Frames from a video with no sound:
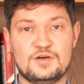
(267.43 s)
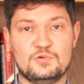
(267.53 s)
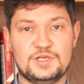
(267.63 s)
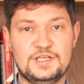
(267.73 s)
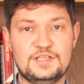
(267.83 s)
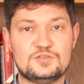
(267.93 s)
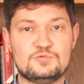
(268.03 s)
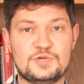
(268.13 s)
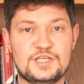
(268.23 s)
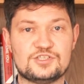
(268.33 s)
we need to
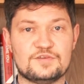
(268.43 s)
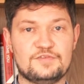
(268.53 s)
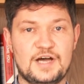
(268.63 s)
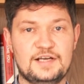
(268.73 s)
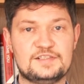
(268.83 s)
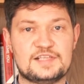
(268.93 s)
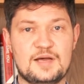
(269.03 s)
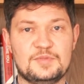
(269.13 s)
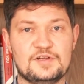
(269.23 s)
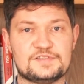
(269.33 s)
reach a finer
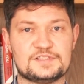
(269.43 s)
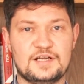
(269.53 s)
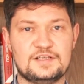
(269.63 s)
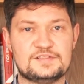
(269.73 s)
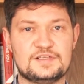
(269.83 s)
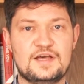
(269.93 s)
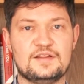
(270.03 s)
sample of studies